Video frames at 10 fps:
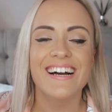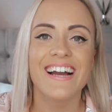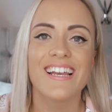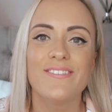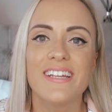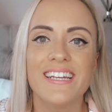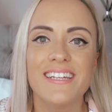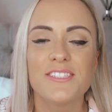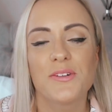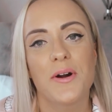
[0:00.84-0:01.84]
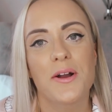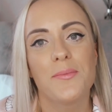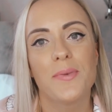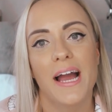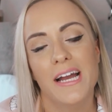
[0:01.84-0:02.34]
Hi lovelies,
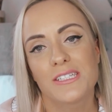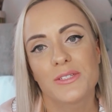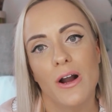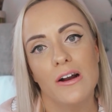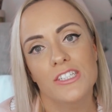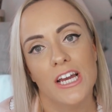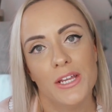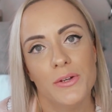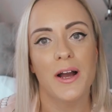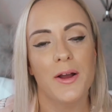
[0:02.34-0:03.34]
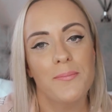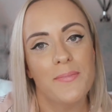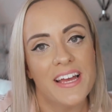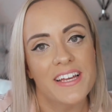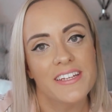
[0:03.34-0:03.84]
welcome back to our channel. I'm
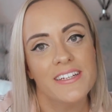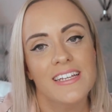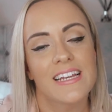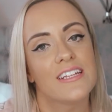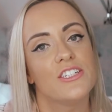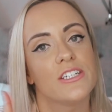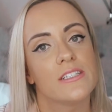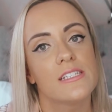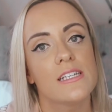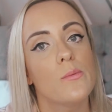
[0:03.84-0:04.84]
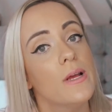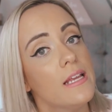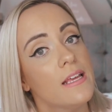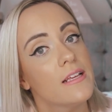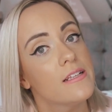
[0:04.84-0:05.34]
Megan, and as you can see,
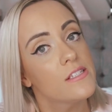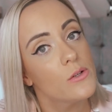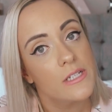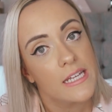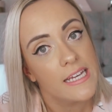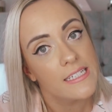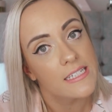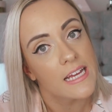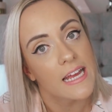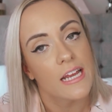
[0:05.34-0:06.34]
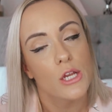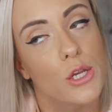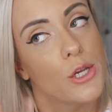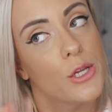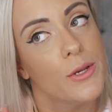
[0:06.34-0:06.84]
Whitney is not here today.
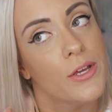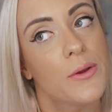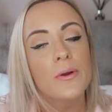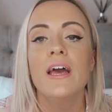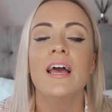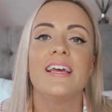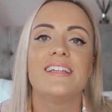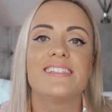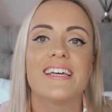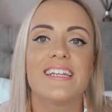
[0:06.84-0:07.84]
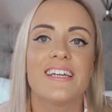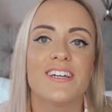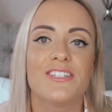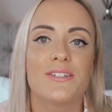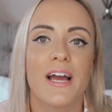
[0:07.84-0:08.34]
No. Instead,
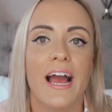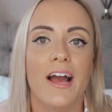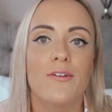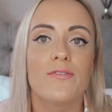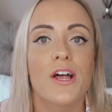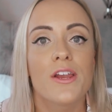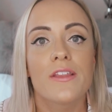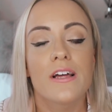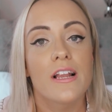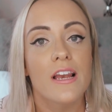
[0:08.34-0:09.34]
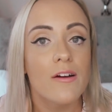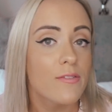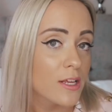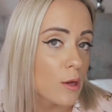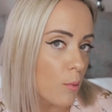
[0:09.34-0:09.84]
I do have another
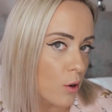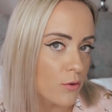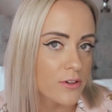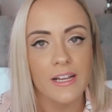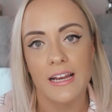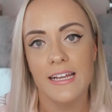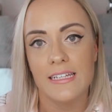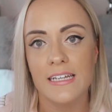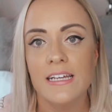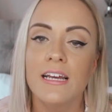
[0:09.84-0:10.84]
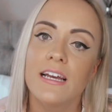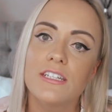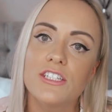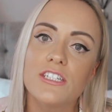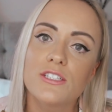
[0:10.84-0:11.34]
lovely blonde lady,
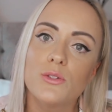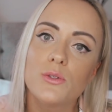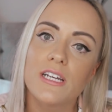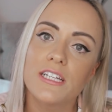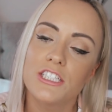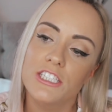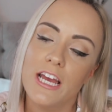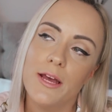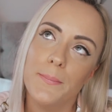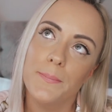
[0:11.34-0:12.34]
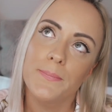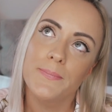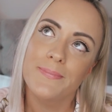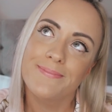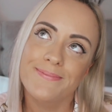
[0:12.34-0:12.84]
and she's called Jem.